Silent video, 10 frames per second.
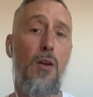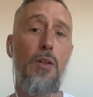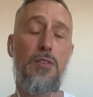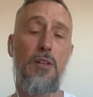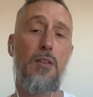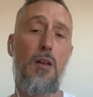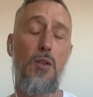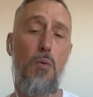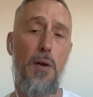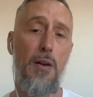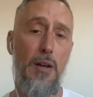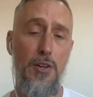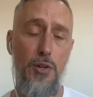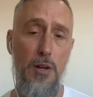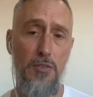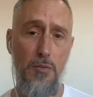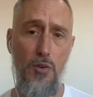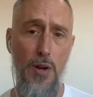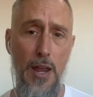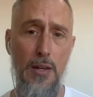not only is it a low barrier to entry to
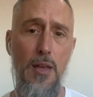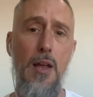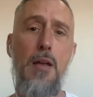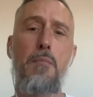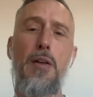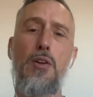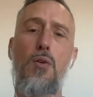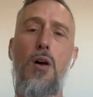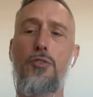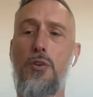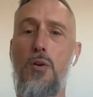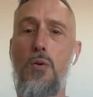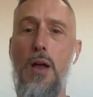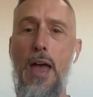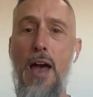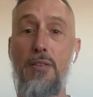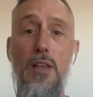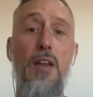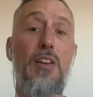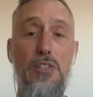create, but you also have a
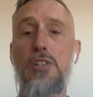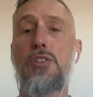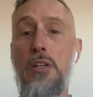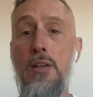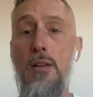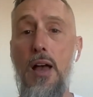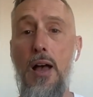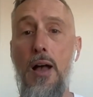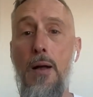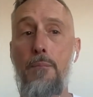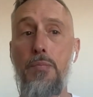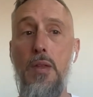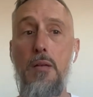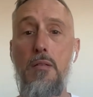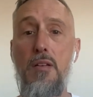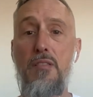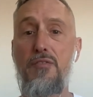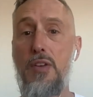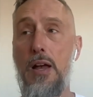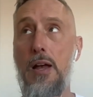lot of existing um,
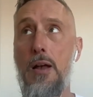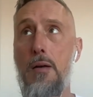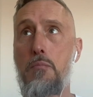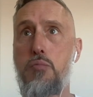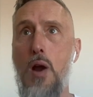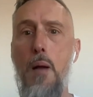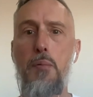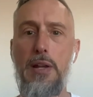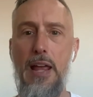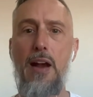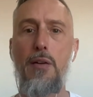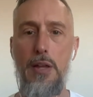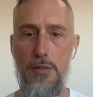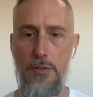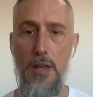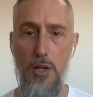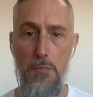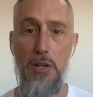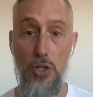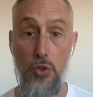uh, property areas that
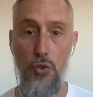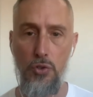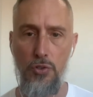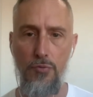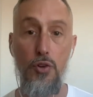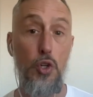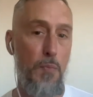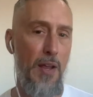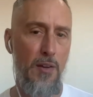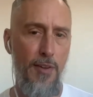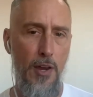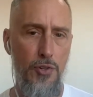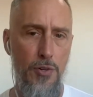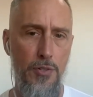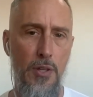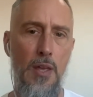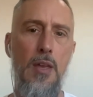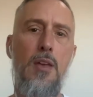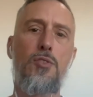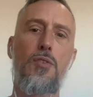could be used for new manufacturers.
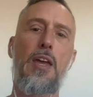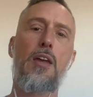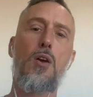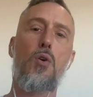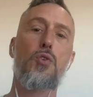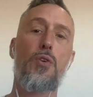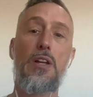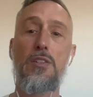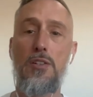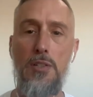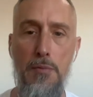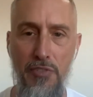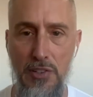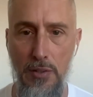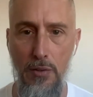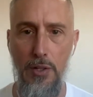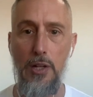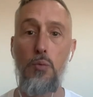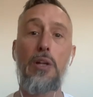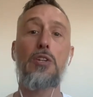So they can go to an existing
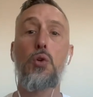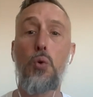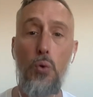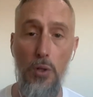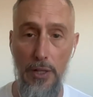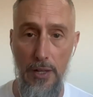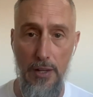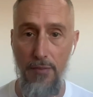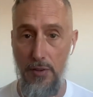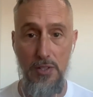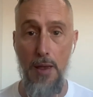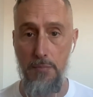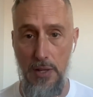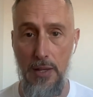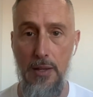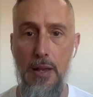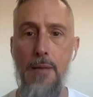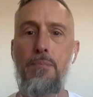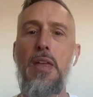facility, retool it if it's empty,